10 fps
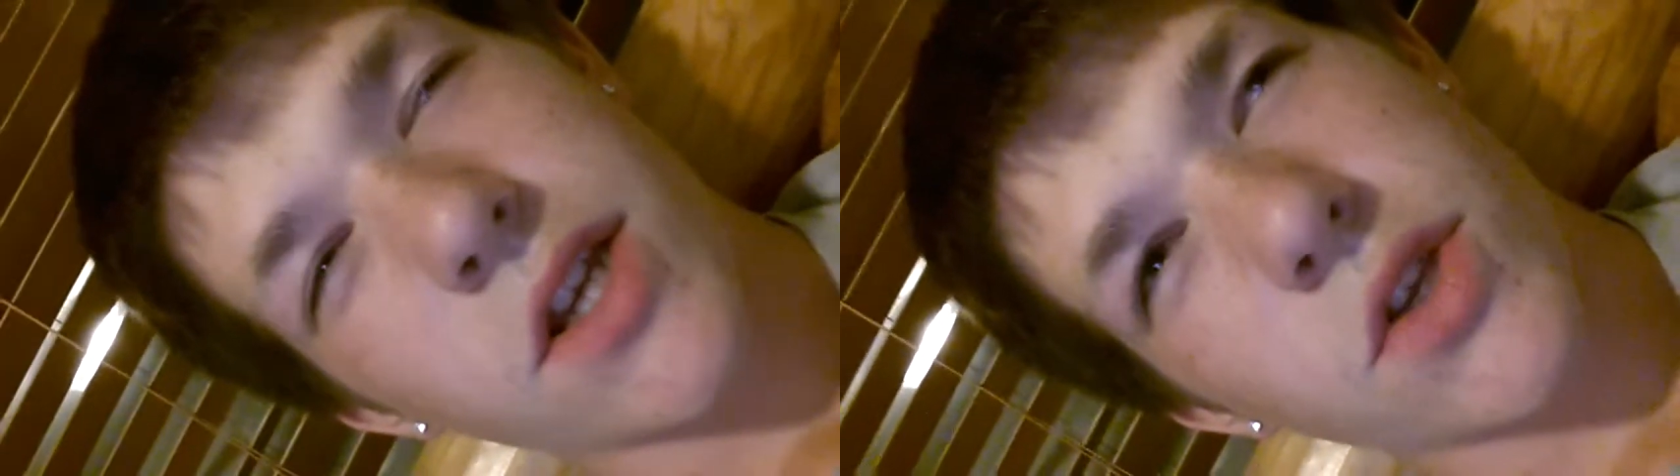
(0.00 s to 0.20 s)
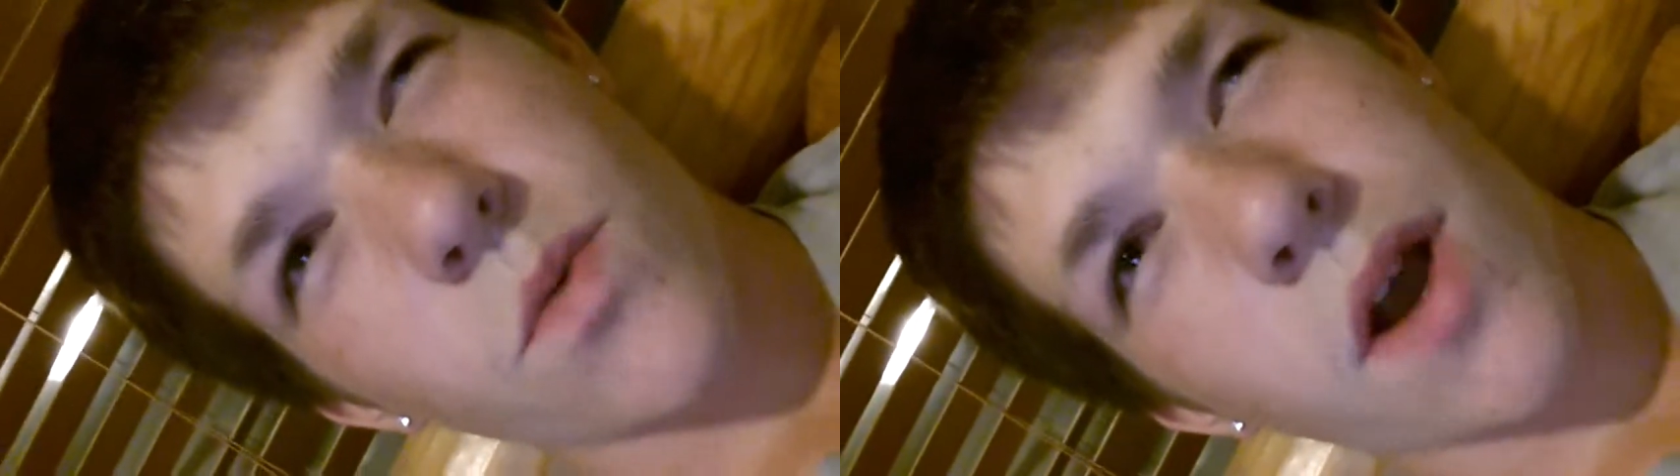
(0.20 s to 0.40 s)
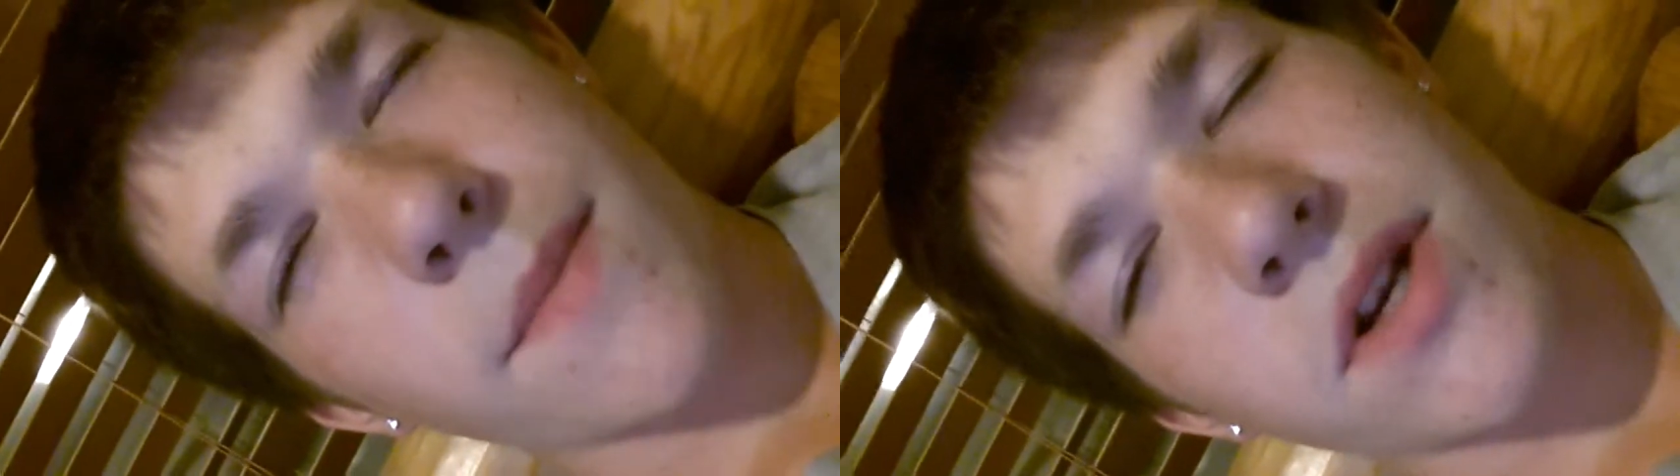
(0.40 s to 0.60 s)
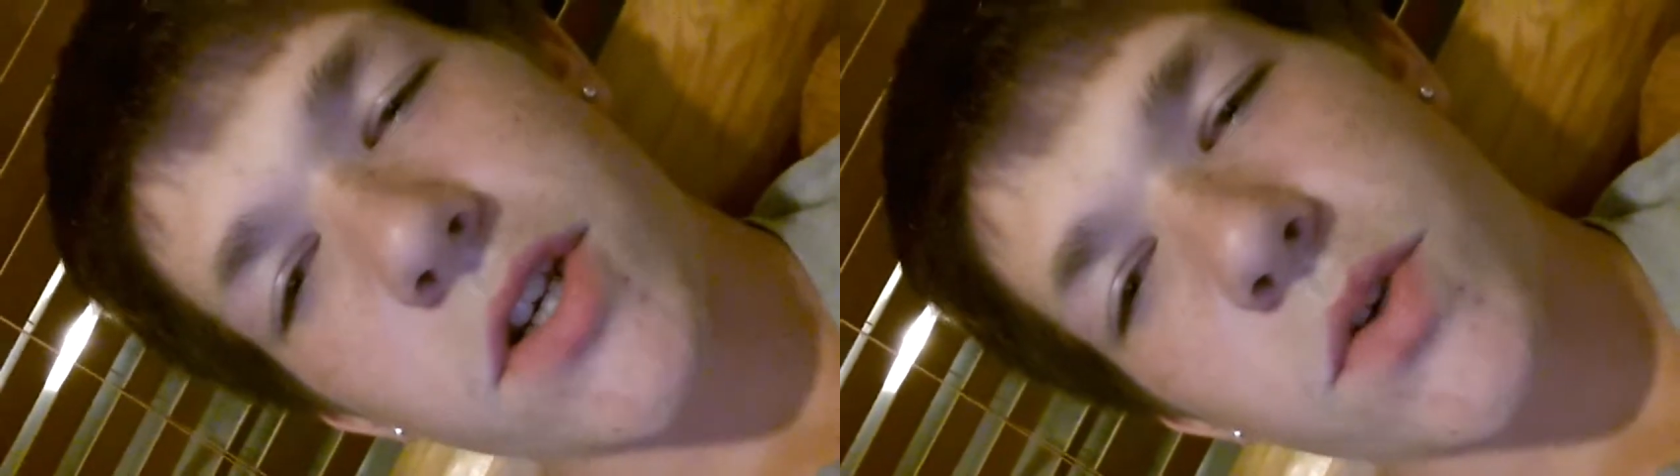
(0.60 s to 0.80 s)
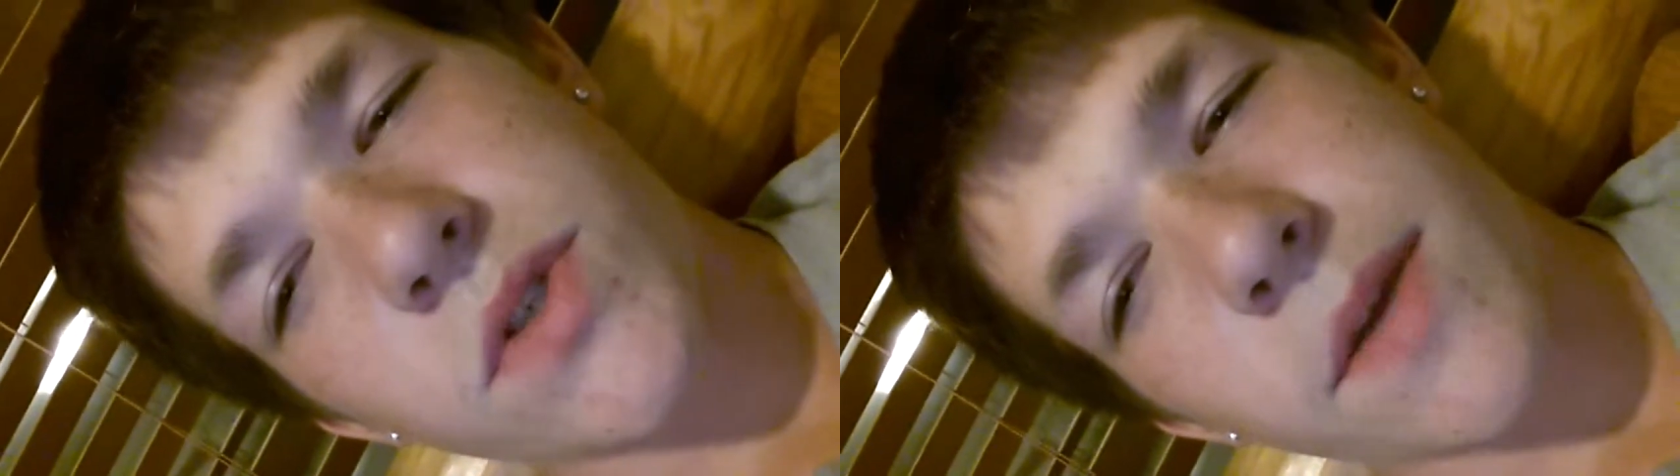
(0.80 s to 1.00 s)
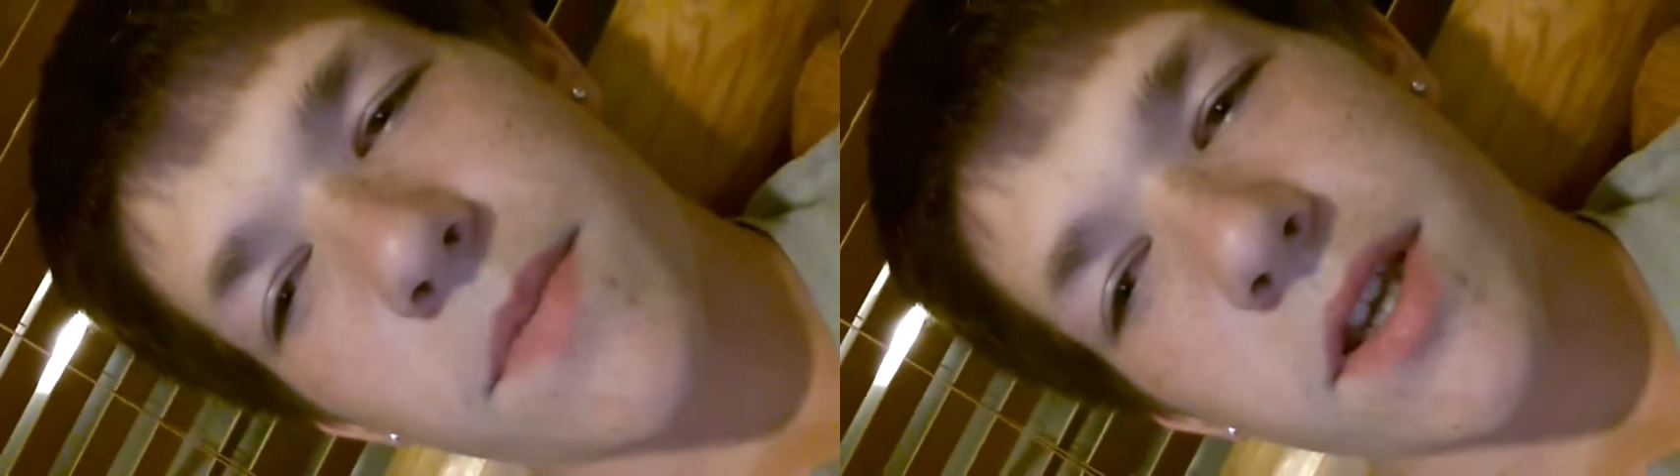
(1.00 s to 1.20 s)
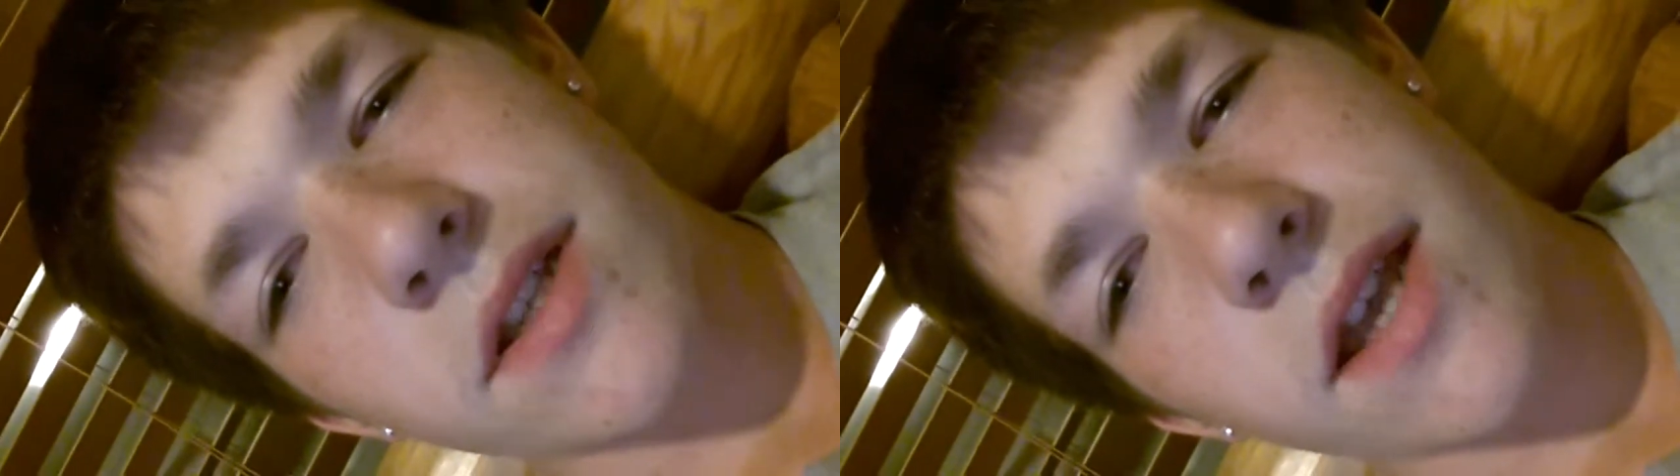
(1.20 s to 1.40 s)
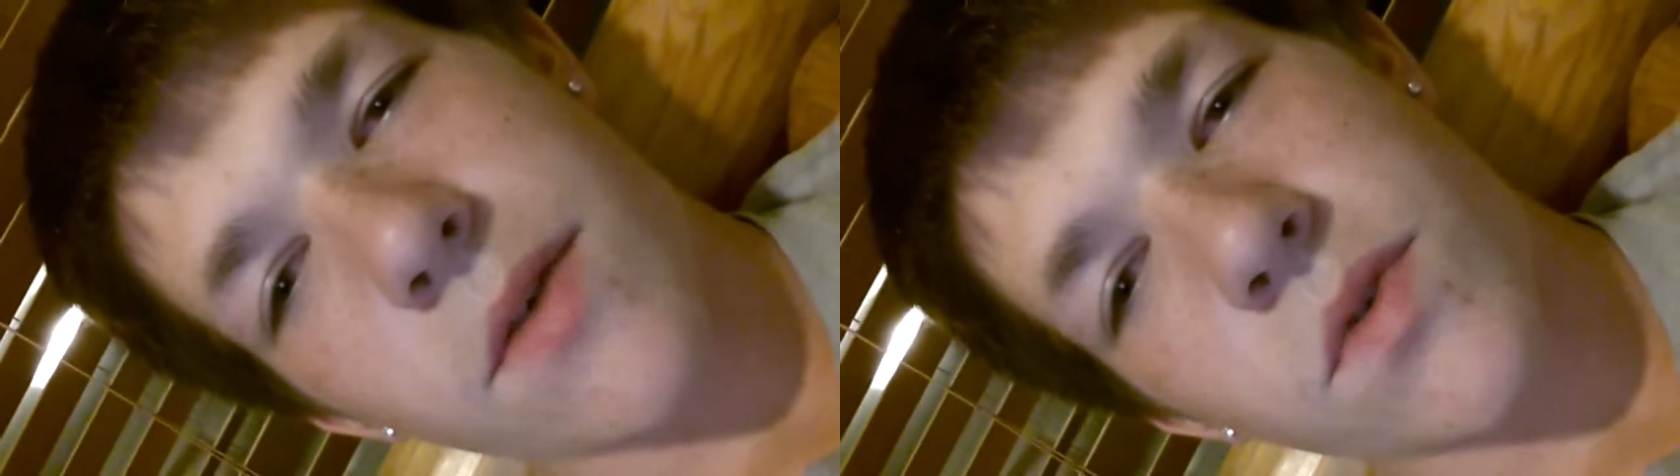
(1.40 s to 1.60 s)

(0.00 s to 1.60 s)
you want me to do something that